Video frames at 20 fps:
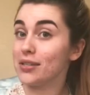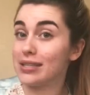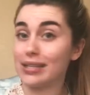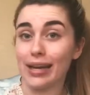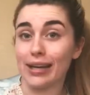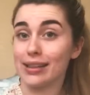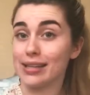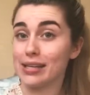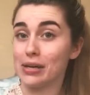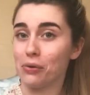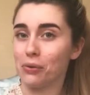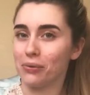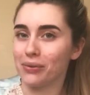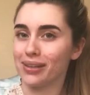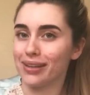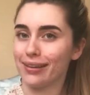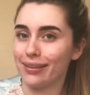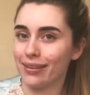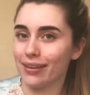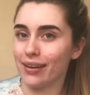is not the
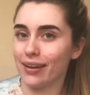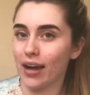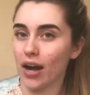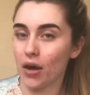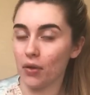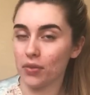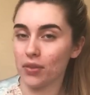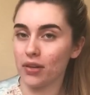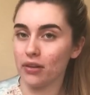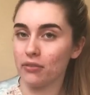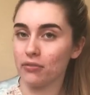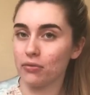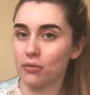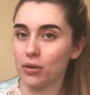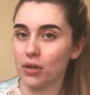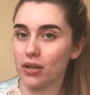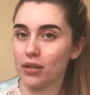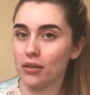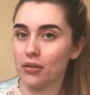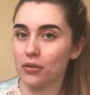only thing out there for
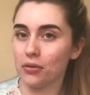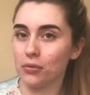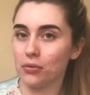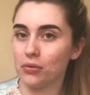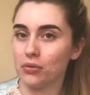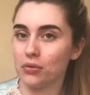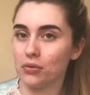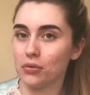you.